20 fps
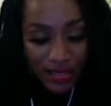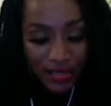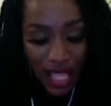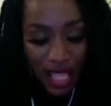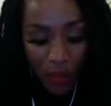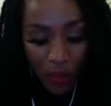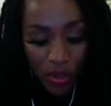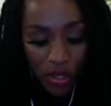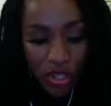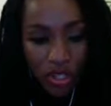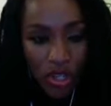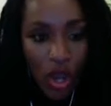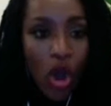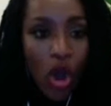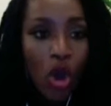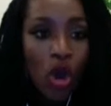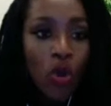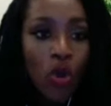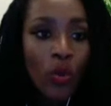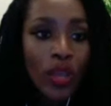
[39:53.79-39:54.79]
that we can
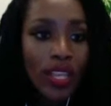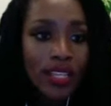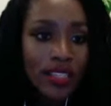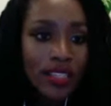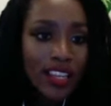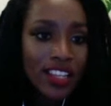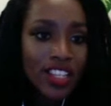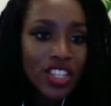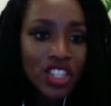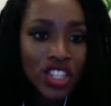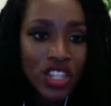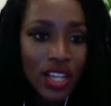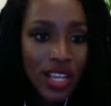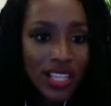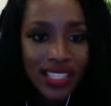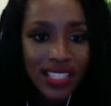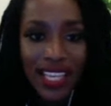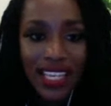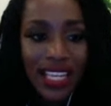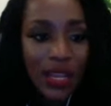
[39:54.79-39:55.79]
always
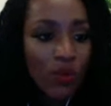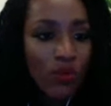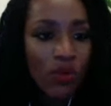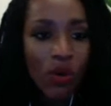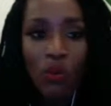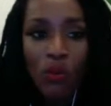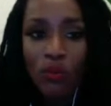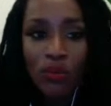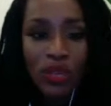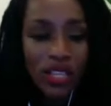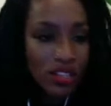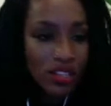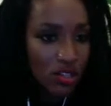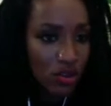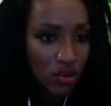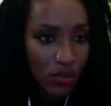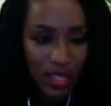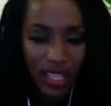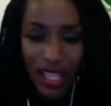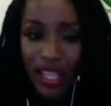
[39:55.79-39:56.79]
adjust and it won't be
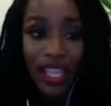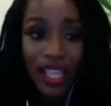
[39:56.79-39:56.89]
so.